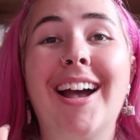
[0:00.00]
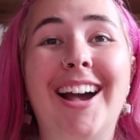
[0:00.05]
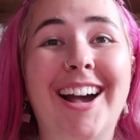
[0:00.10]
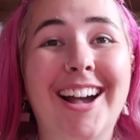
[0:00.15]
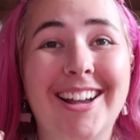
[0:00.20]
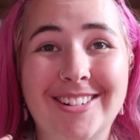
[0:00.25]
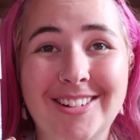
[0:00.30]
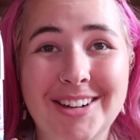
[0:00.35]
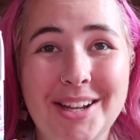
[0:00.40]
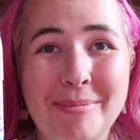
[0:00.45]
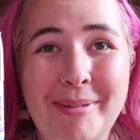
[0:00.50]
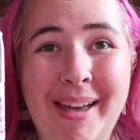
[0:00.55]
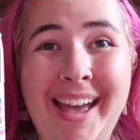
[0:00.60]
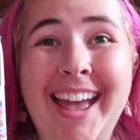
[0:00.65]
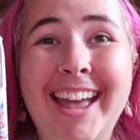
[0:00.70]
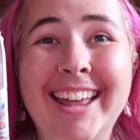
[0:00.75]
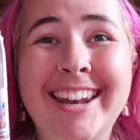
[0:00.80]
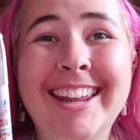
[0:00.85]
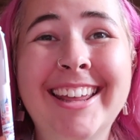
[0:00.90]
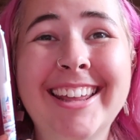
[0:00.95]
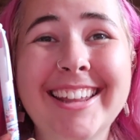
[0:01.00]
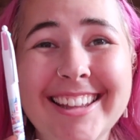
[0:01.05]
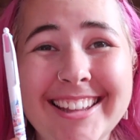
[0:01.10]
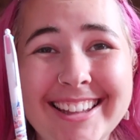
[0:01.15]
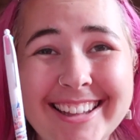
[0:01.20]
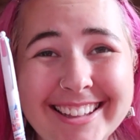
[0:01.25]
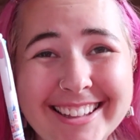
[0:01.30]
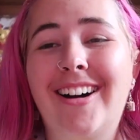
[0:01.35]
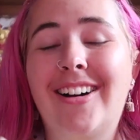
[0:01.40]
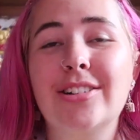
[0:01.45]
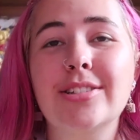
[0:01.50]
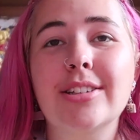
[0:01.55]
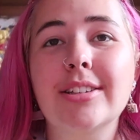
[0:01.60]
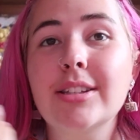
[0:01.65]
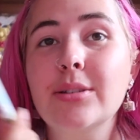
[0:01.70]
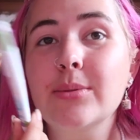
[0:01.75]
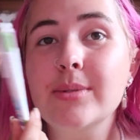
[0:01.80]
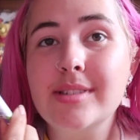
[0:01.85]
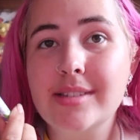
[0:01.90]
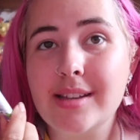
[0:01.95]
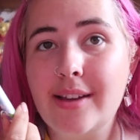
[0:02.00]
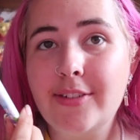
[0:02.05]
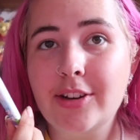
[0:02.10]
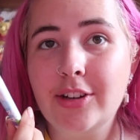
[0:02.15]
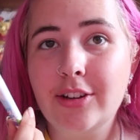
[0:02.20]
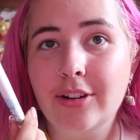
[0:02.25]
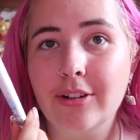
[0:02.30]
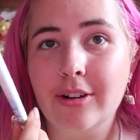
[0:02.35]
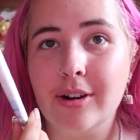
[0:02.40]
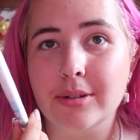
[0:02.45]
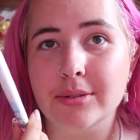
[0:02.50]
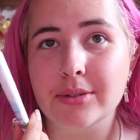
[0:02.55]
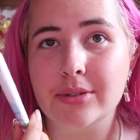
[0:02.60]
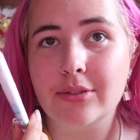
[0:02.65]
I got a pen. Also, this was 7 euros